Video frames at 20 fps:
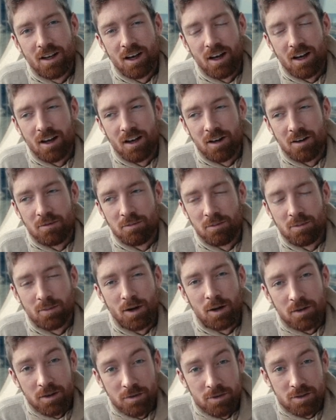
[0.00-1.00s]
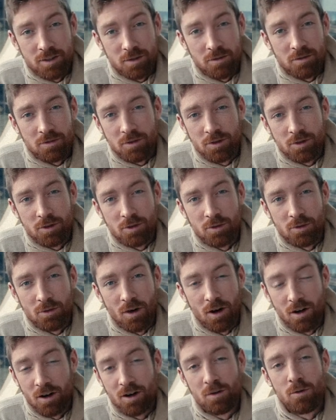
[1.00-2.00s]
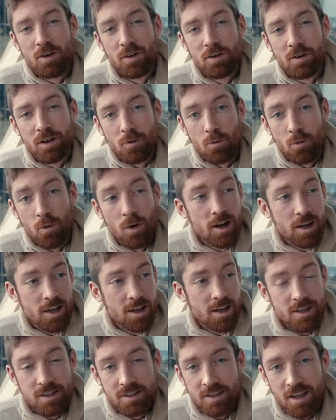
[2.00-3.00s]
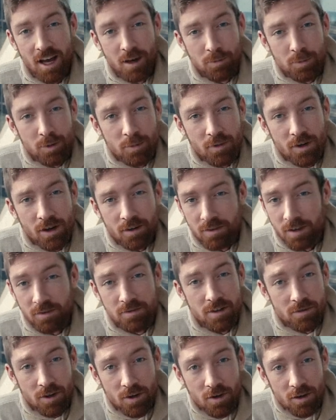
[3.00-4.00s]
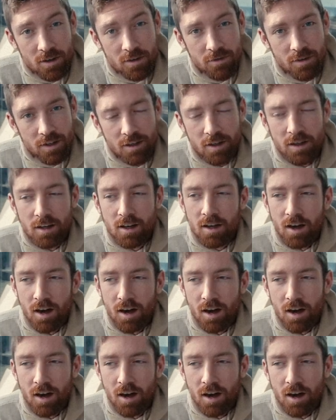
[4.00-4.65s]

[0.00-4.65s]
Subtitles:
probably for some of you who are wondering, what is cat poop coffee? I've never heard of it.